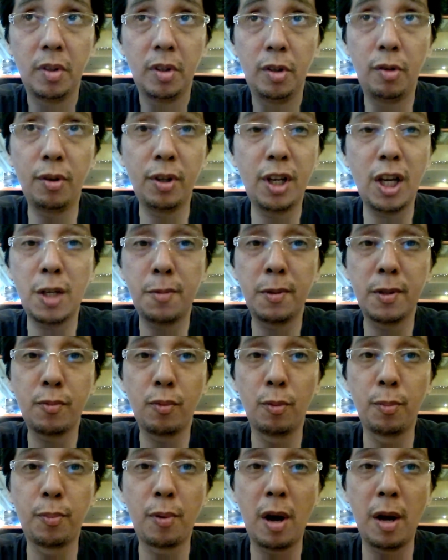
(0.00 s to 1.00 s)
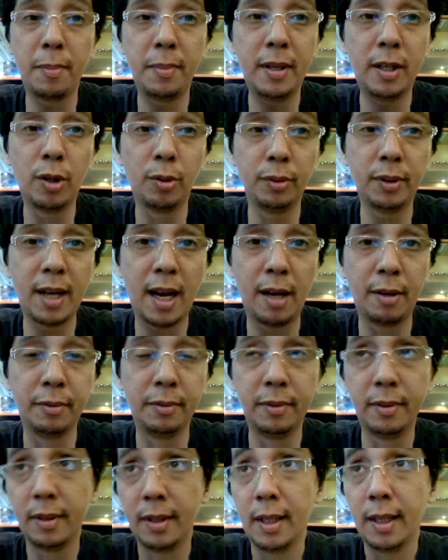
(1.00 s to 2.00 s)
your engagements will probably go
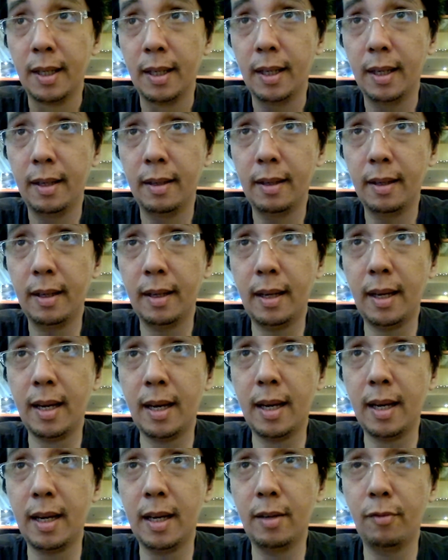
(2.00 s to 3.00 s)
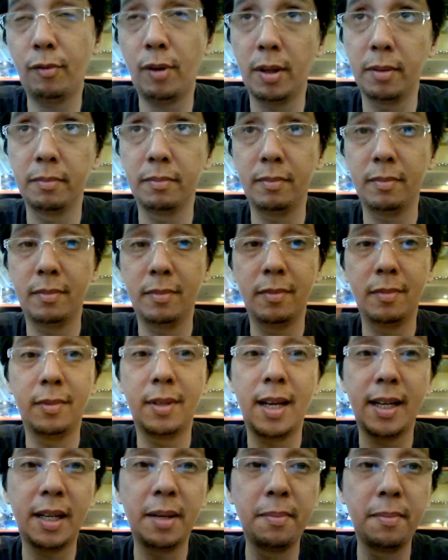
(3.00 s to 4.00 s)
down. And well,
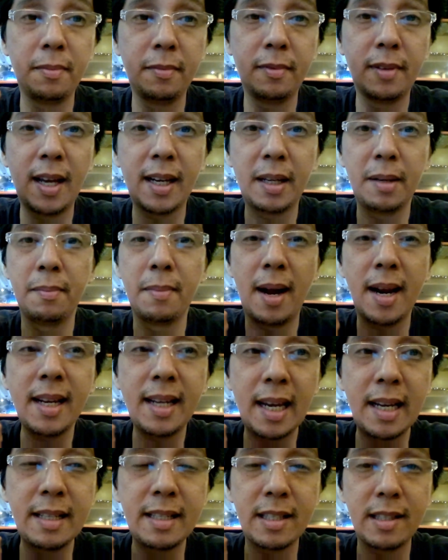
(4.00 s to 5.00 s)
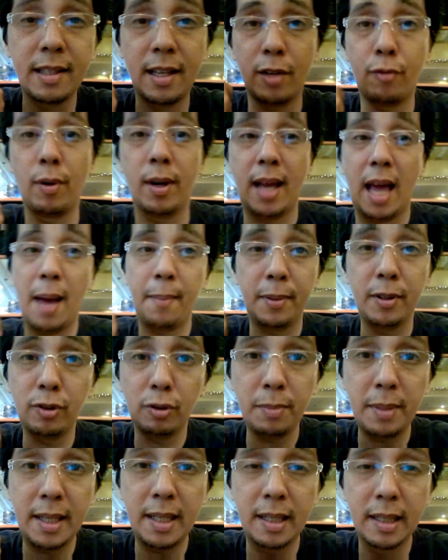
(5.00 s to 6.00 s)
like in my case, like what happened
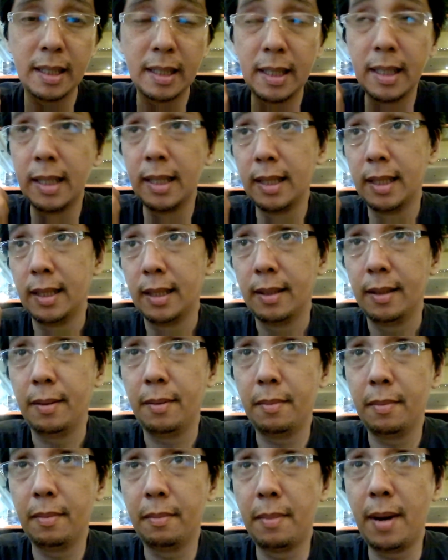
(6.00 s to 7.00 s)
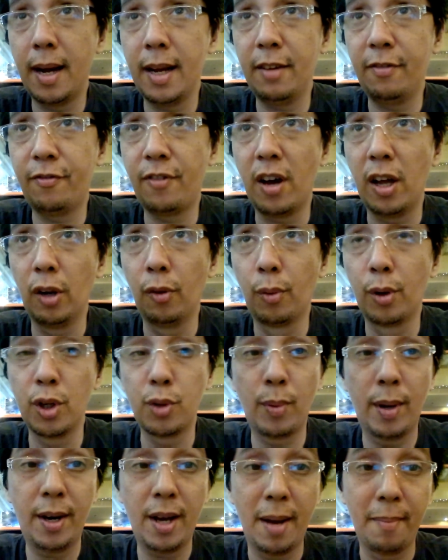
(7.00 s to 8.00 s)
to me, my followers
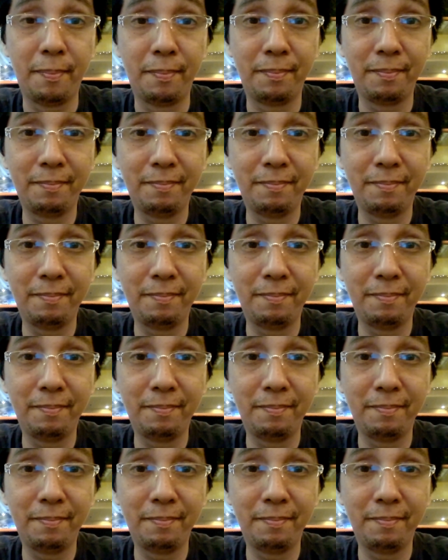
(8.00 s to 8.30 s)
went up.